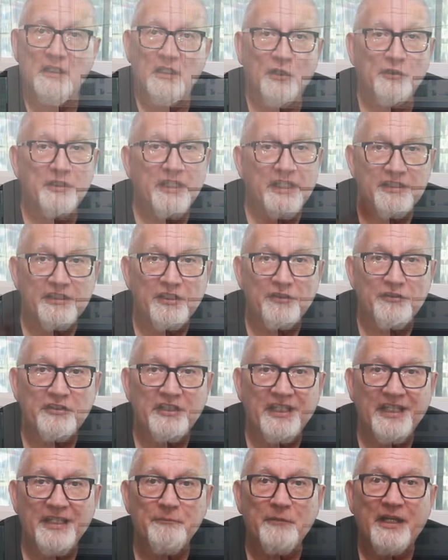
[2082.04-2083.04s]
Okay, another
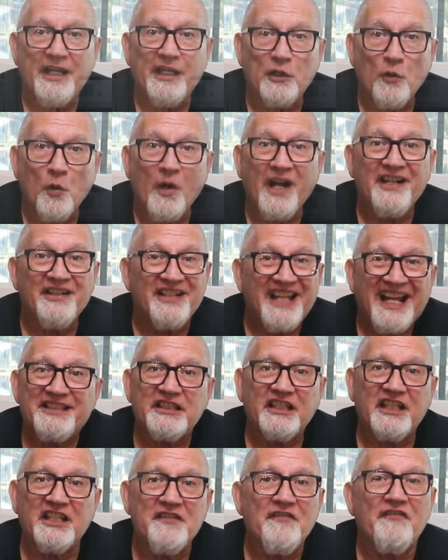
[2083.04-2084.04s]
game I acquired at
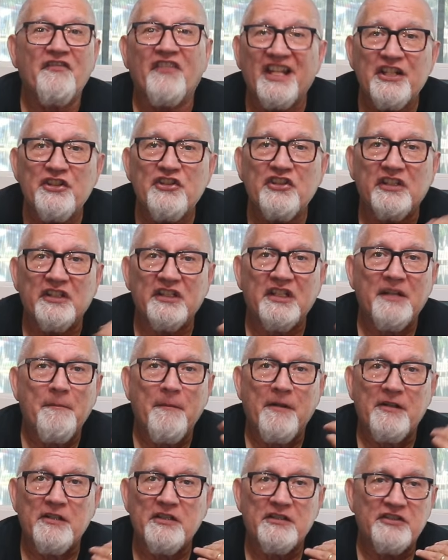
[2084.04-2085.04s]
the convention
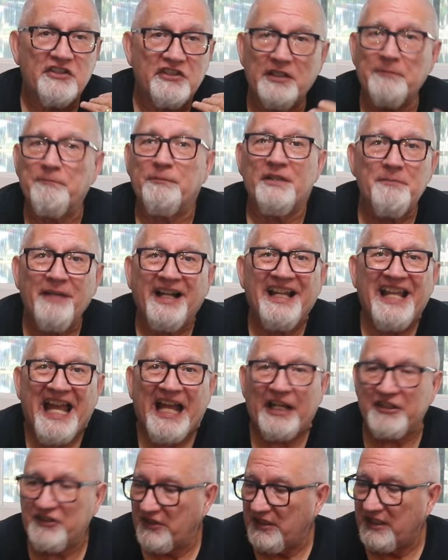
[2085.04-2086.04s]
simply by
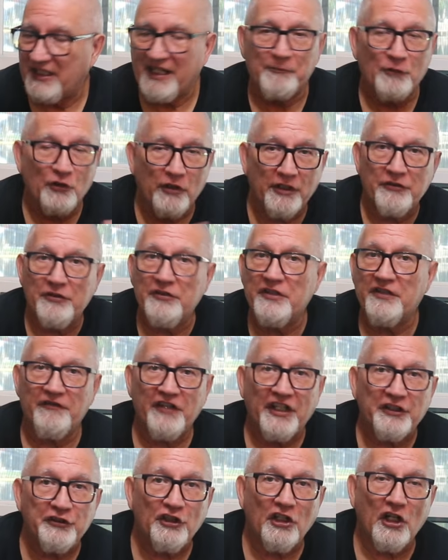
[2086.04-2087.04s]
accident. I'm going through the
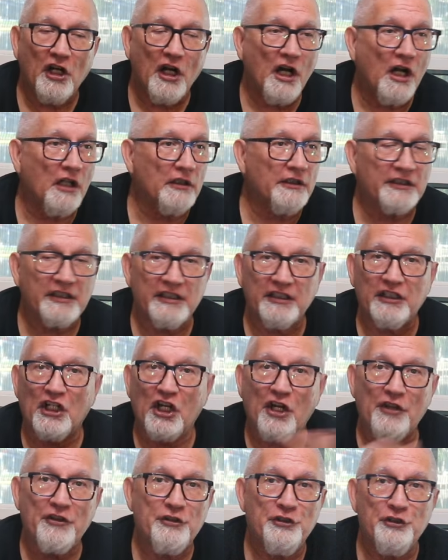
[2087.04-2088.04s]
vendor hall looking at
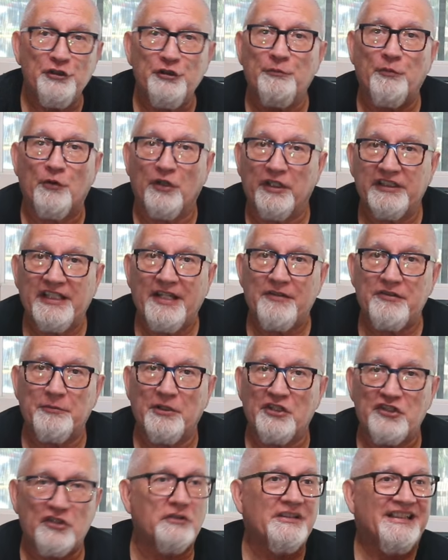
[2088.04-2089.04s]
all the new board games
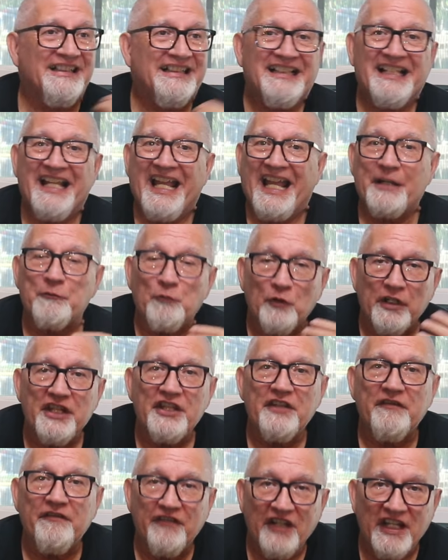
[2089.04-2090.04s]
being sold, and one of
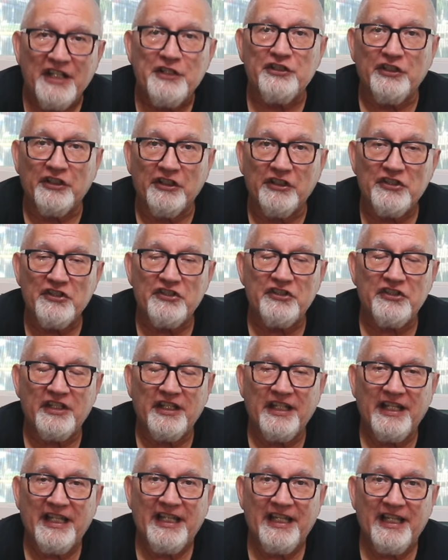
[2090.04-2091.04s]
the vendors
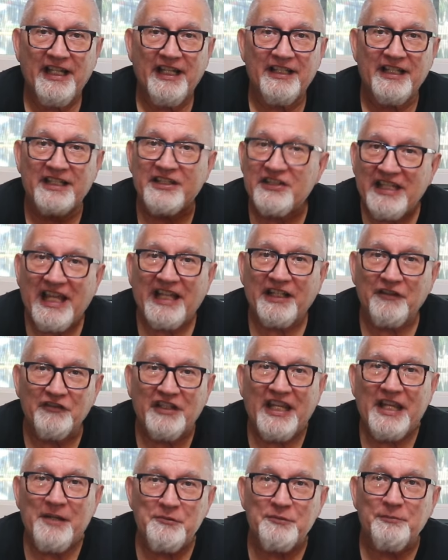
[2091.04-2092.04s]
had a stack of
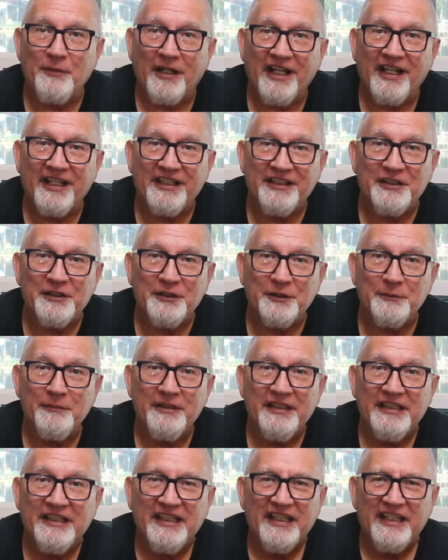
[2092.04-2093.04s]
games behind him.
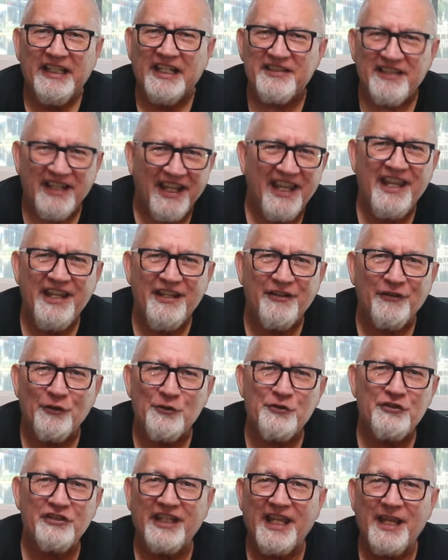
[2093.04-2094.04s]
And I said, Hey, are
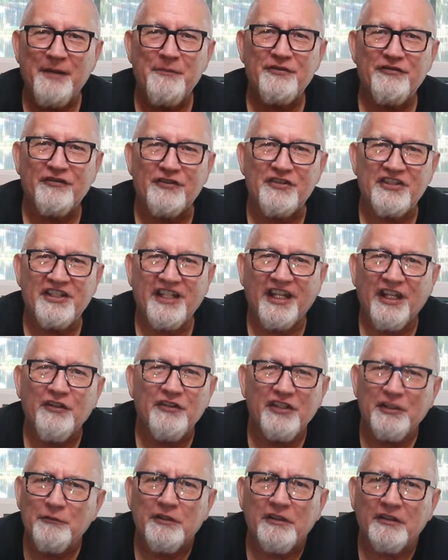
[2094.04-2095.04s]
those games for
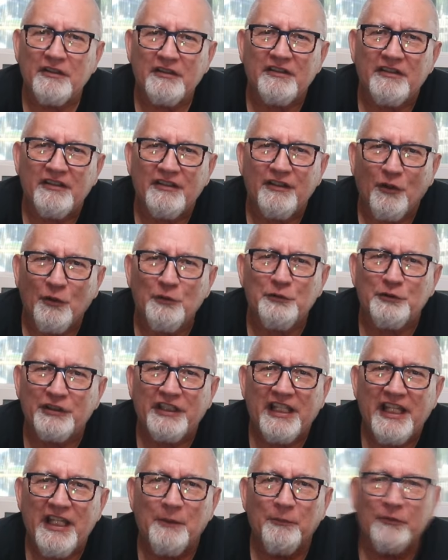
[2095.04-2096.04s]
sale? They were older
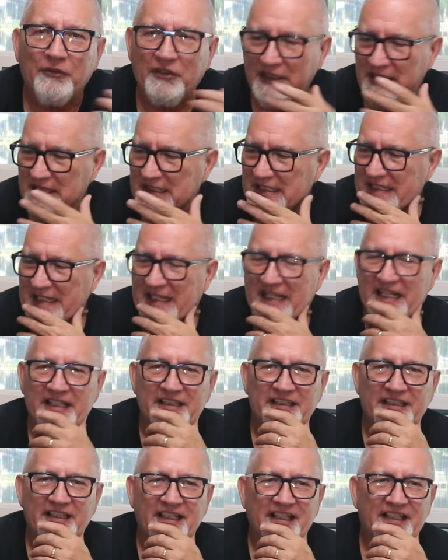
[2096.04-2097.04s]
games.
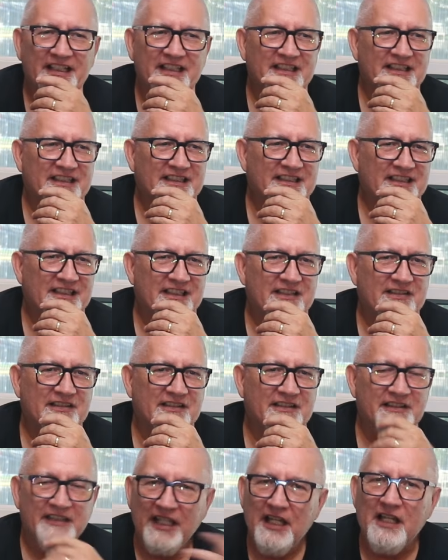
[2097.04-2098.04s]
And uh, he
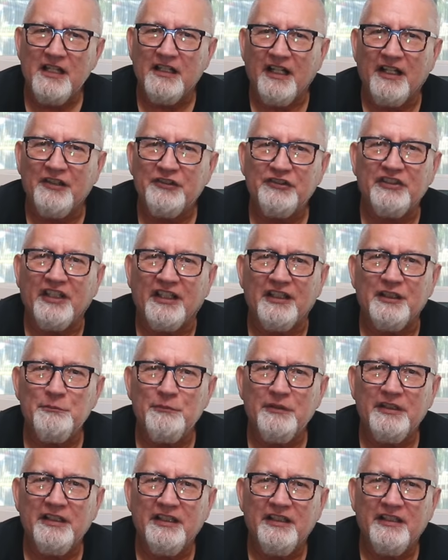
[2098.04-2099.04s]
said, yeah, I'll sell
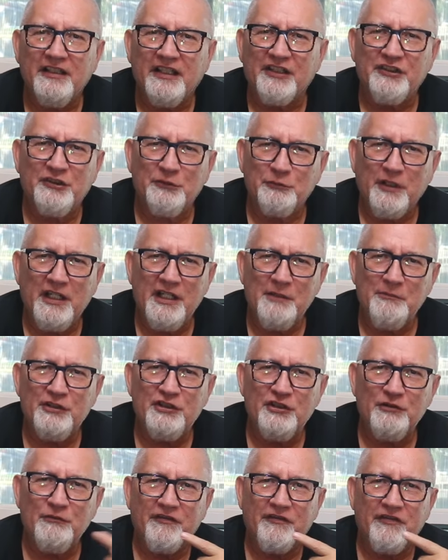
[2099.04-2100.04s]
them. I said, well, how
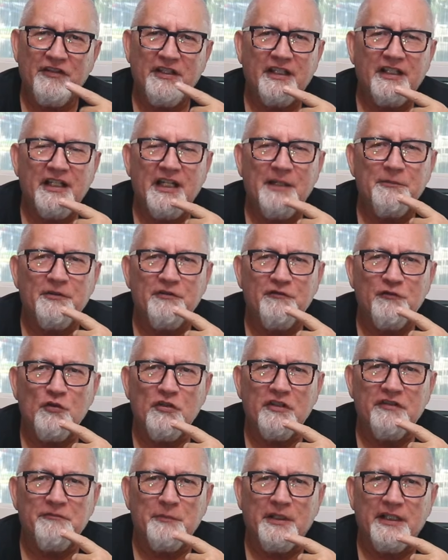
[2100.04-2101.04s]
much for that copy of
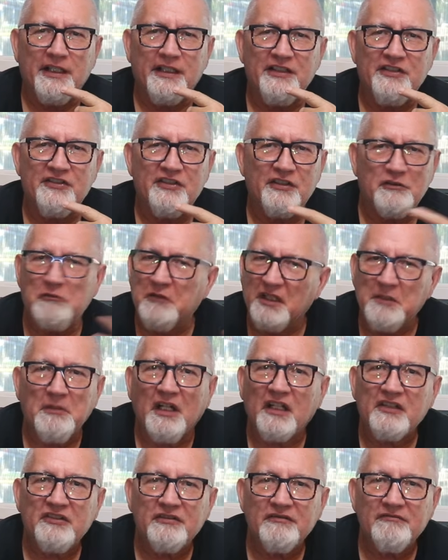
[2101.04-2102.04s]
War of mine? He said, 20
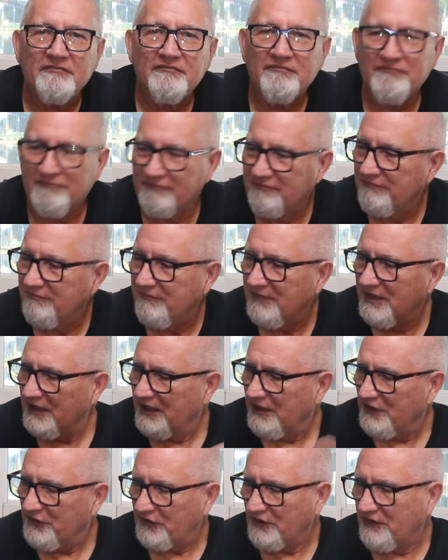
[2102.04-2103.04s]
bucks.
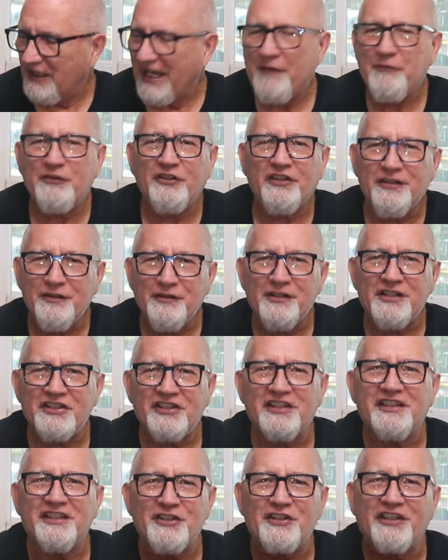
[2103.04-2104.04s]
So I was
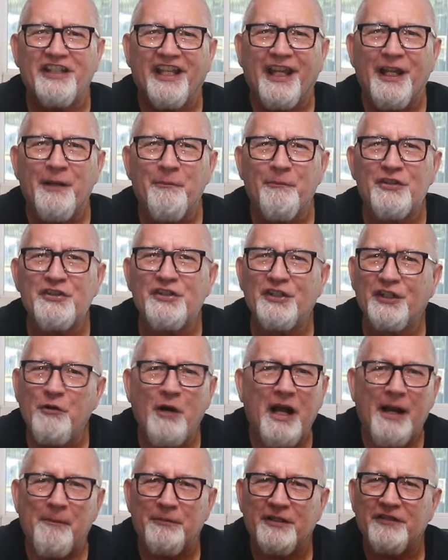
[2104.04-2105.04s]
interested in this game. This is a
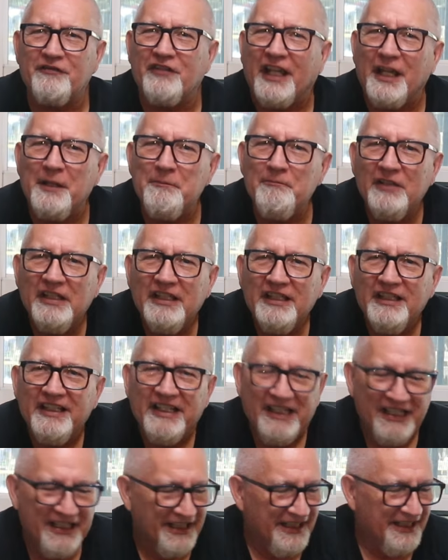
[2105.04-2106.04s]
cooperative game,
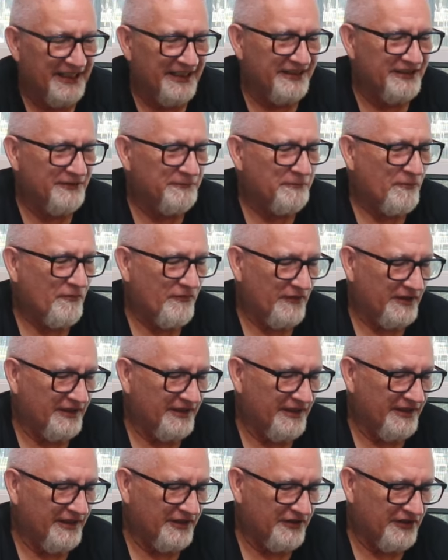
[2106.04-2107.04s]
and
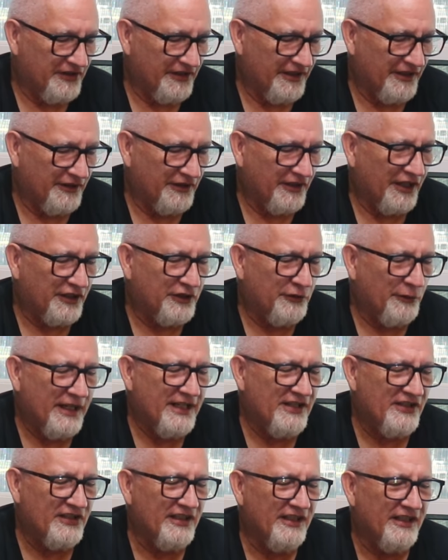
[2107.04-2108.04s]
it's a, a
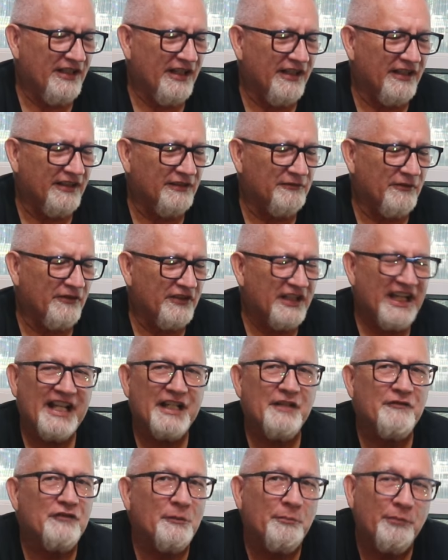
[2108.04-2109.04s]
crazy, uh,
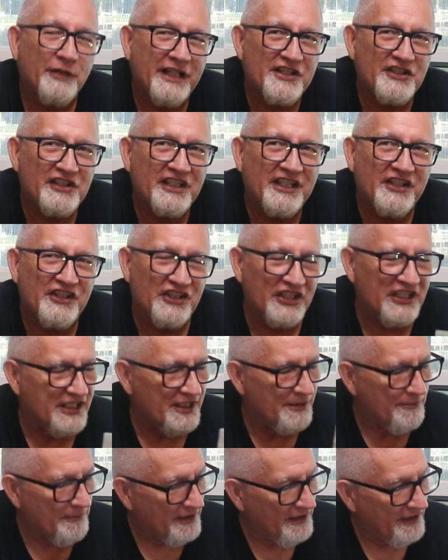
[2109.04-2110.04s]
kind of depressing
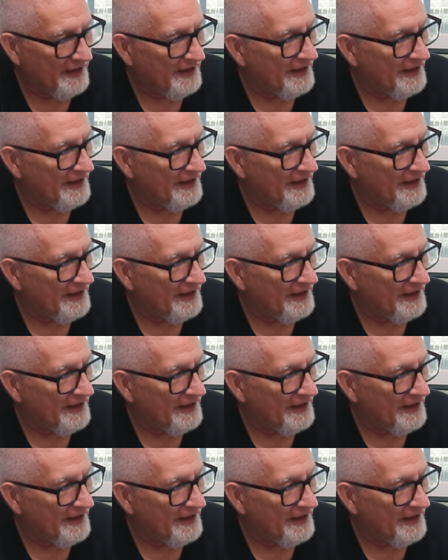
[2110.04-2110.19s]
theme,